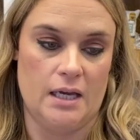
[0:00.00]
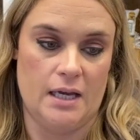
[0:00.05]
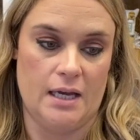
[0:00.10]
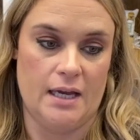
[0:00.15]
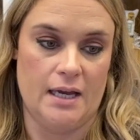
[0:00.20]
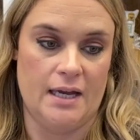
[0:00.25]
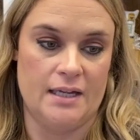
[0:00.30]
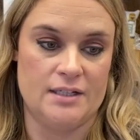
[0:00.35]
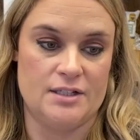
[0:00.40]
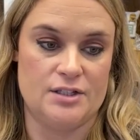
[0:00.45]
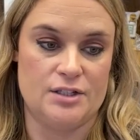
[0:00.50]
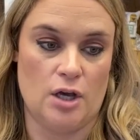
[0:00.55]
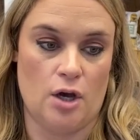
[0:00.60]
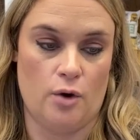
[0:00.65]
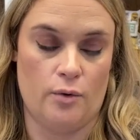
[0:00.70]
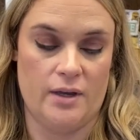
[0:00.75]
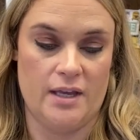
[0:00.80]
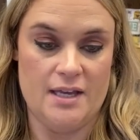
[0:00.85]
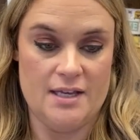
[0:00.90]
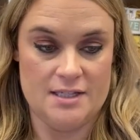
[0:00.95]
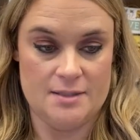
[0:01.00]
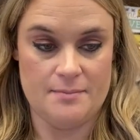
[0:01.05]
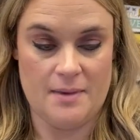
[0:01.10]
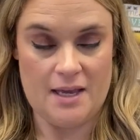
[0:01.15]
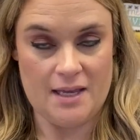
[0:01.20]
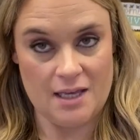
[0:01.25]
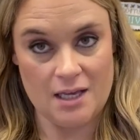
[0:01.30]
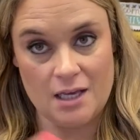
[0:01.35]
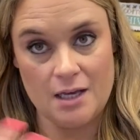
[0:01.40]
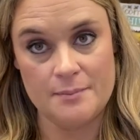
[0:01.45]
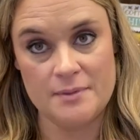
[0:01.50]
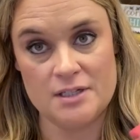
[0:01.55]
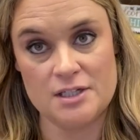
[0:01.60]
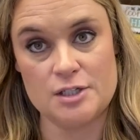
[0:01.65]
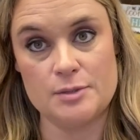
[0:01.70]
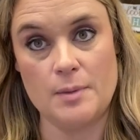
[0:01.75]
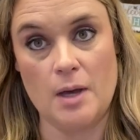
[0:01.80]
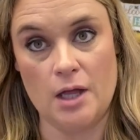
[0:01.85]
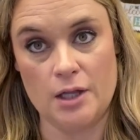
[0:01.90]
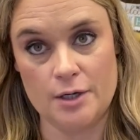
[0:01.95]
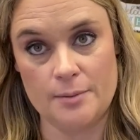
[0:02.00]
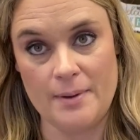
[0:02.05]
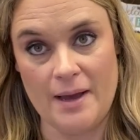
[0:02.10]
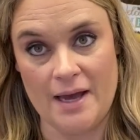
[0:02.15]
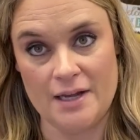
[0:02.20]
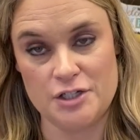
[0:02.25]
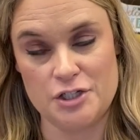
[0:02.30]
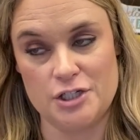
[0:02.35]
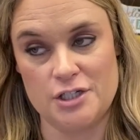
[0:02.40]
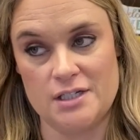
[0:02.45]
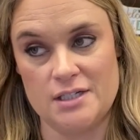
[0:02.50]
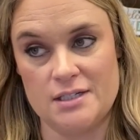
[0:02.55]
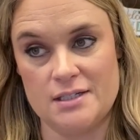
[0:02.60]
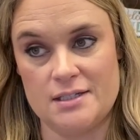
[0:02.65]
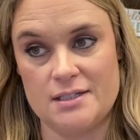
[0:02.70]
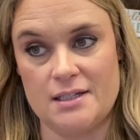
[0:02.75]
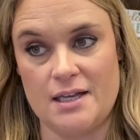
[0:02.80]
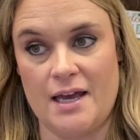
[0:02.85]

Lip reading: And so he's making them in smaller batches,